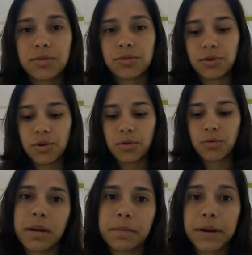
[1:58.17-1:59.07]
So
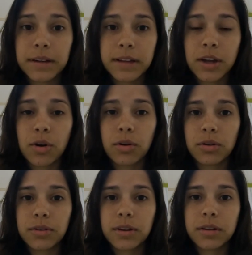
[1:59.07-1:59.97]
apparently
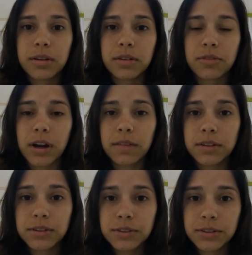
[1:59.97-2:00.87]
all the
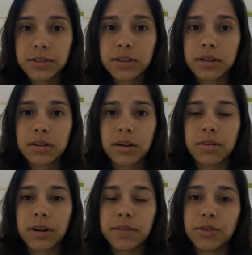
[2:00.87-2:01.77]
travelers
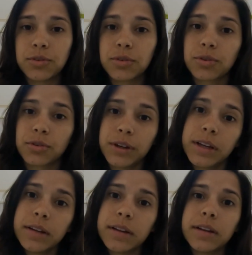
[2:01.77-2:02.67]
arriving to
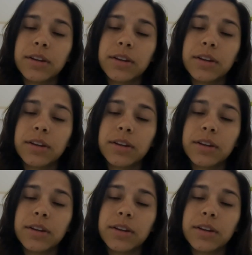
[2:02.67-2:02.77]
Korea, they